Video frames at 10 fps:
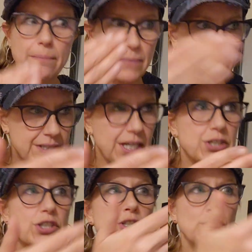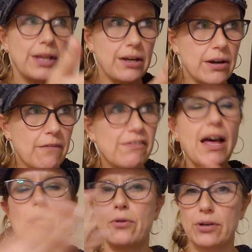Meditation too, like on a
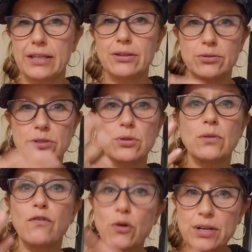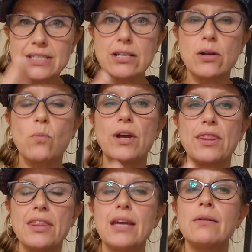flower, they're focusing on a
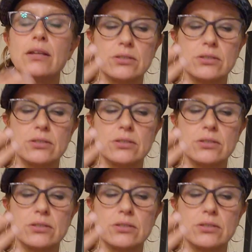one thing.